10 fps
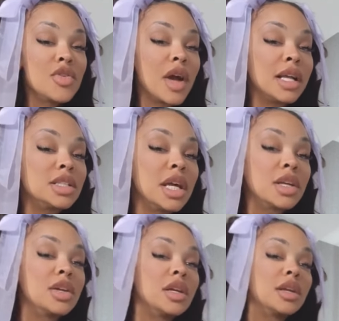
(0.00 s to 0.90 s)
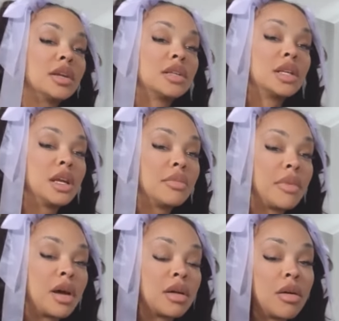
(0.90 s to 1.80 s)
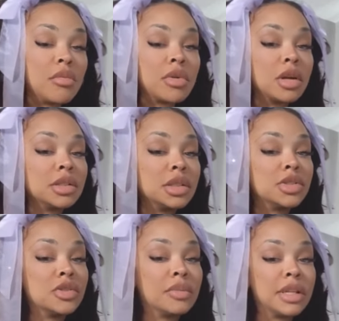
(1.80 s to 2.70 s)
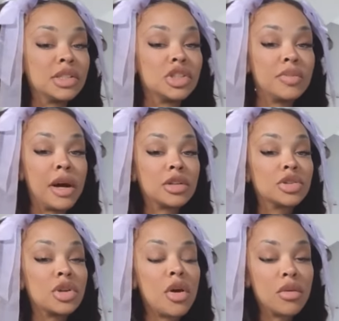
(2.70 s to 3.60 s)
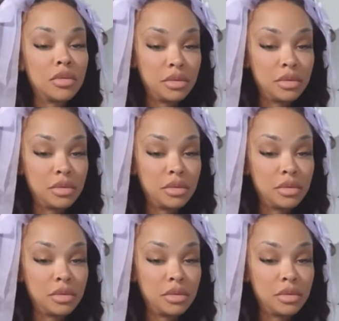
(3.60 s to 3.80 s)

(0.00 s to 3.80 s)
You gotta check your, your DM. My uh, homegirl sent you a message about a show.